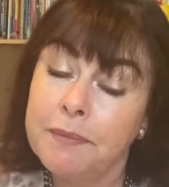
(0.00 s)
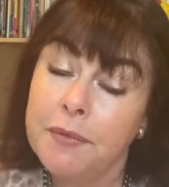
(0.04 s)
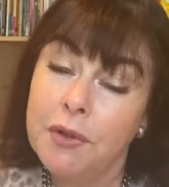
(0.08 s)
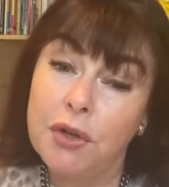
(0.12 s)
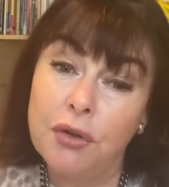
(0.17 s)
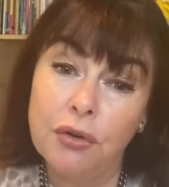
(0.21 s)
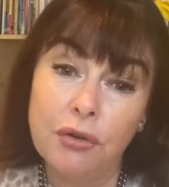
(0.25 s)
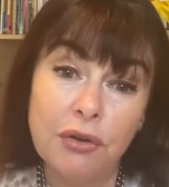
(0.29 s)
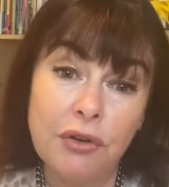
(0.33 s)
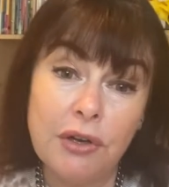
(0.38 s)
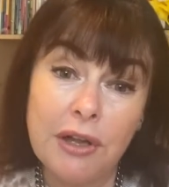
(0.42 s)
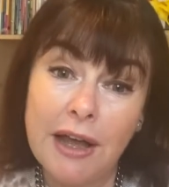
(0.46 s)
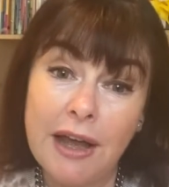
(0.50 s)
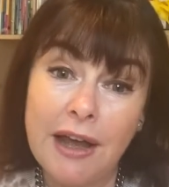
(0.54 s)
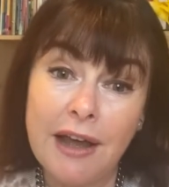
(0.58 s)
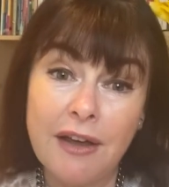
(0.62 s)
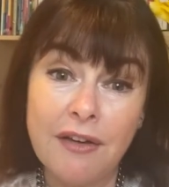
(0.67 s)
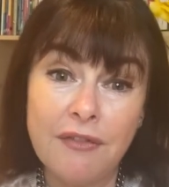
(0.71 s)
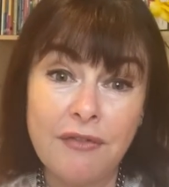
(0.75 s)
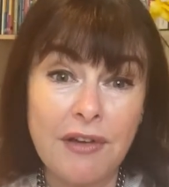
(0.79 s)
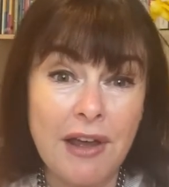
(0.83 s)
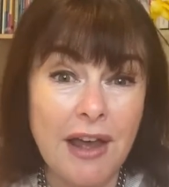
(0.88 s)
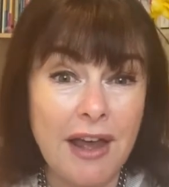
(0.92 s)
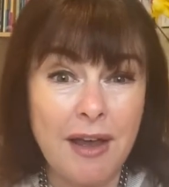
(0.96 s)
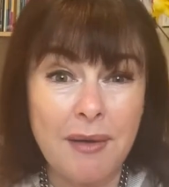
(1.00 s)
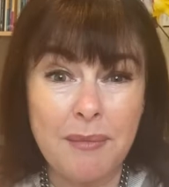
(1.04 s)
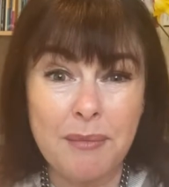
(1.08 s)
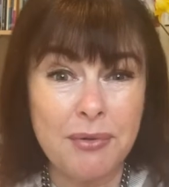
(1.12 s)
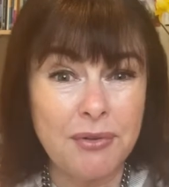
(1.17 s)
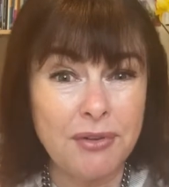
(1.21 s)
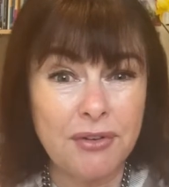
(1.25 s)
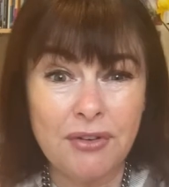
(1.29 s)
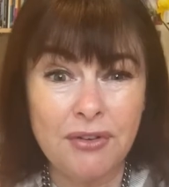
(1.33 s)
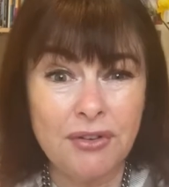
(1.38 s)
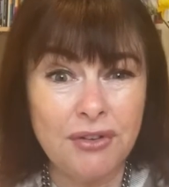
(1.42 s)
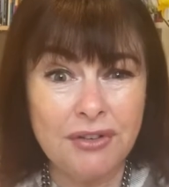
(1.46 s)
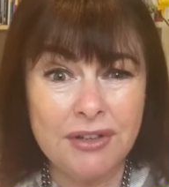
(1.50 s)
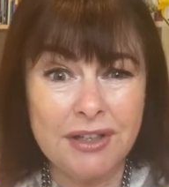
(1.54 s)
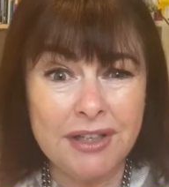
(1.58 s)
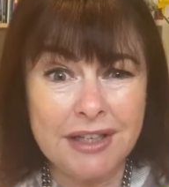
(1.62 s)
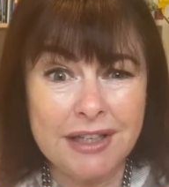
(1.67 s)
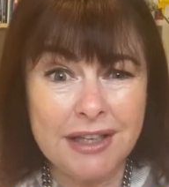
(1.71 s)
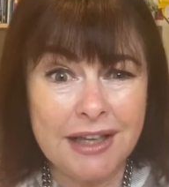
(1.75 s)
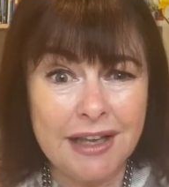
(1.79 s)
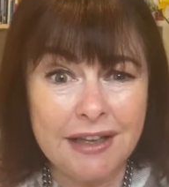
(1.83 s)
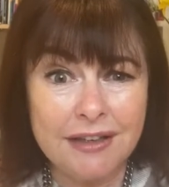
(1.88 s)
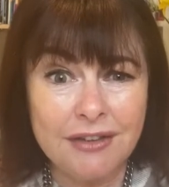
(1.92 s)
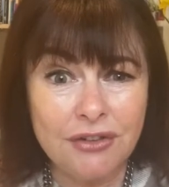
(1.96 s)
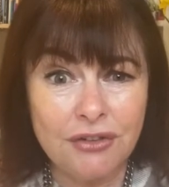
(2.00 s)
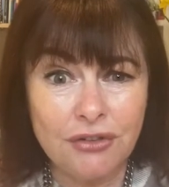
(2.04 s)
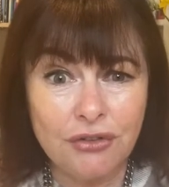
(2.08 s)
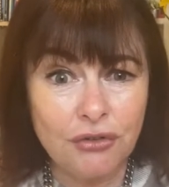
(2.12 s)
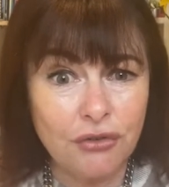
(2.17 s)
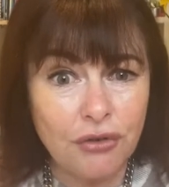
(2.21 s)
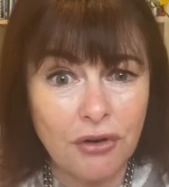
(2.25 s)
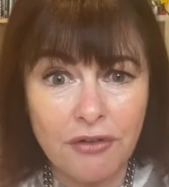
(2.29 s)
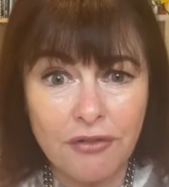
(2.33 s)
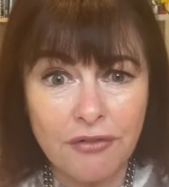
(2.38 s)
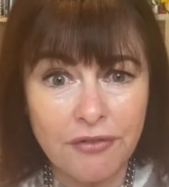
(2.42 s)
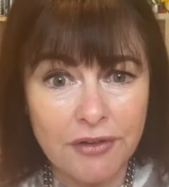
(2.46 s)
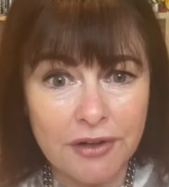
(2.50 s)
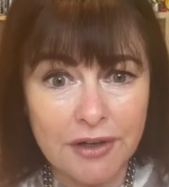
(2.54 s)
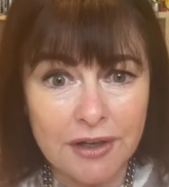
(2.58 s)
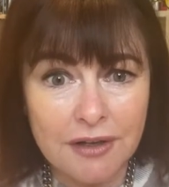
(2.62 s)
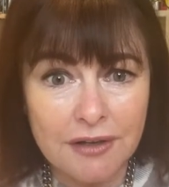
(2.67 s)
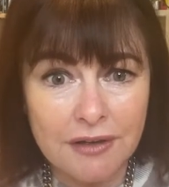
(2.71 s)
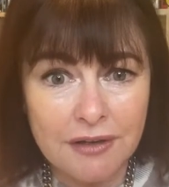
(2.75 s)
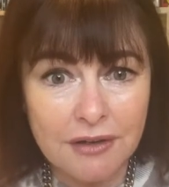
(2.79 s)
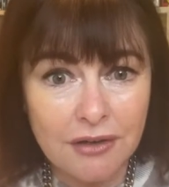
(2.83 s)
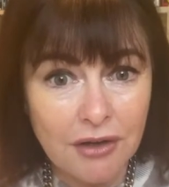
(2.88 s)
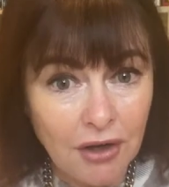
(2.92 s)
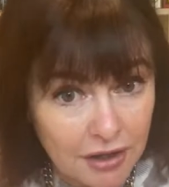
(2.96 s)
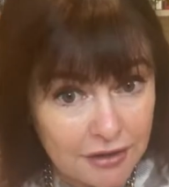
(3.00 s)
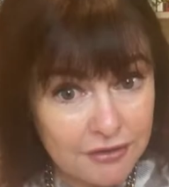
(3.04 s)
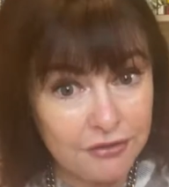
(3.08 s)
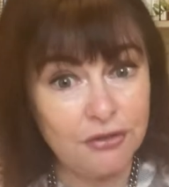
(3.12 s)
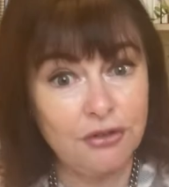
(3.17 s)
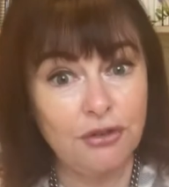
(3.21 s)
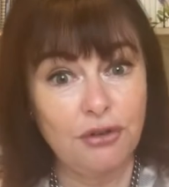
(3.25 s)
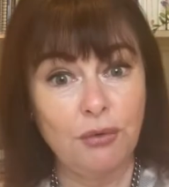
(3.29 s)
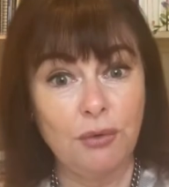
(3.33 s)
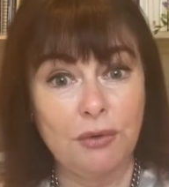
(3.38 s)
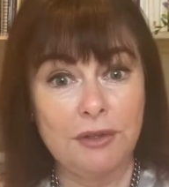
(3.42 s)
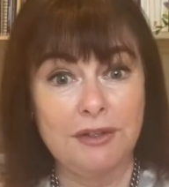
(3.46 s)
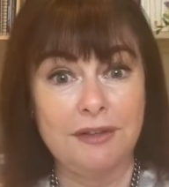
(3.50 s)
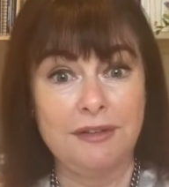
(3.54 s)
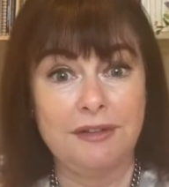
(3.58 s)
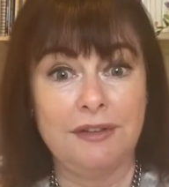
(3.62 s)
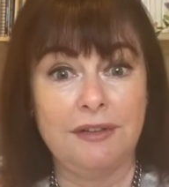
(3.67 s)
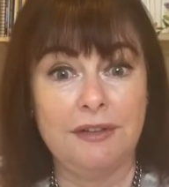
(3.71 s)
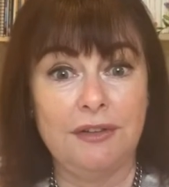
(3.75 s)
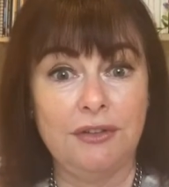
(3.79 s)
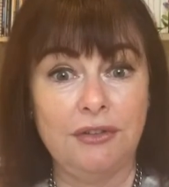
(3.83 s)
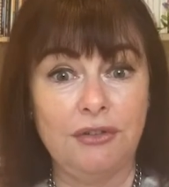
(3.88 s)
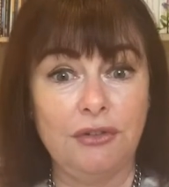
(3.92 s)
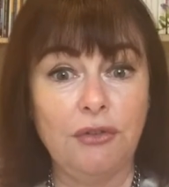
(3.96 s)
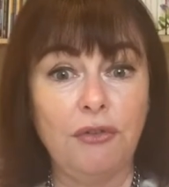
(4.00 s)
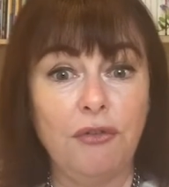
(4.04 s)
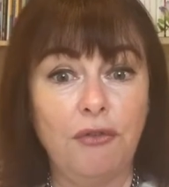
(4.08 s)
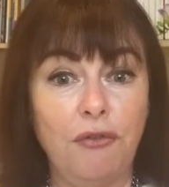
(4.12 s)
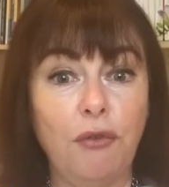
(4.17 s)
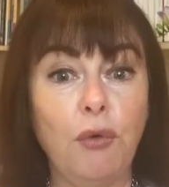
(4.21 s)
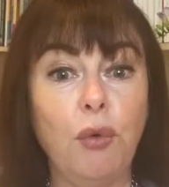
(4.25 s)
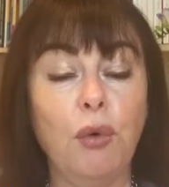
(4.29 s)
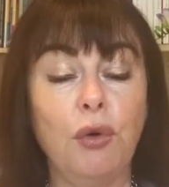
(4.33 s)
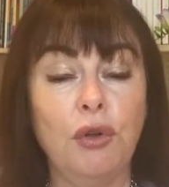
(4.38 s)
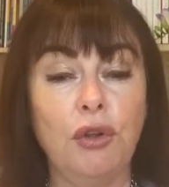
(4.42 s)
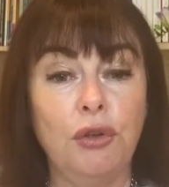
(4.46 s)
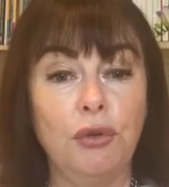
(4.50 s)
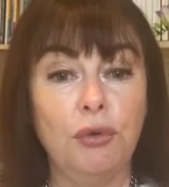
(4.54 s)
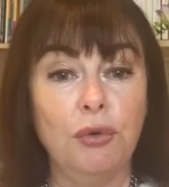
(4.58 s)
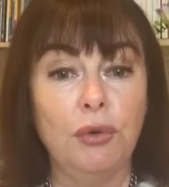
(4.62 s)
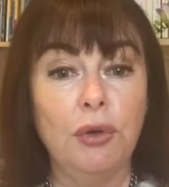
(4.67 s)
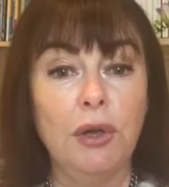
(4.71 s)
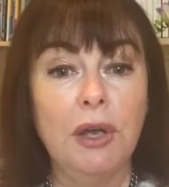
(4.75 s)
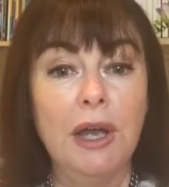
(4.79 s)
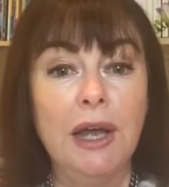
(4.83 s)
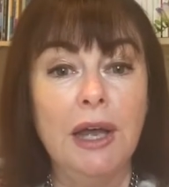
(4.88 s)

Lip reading: could have absolutely catastrophic consequences for you,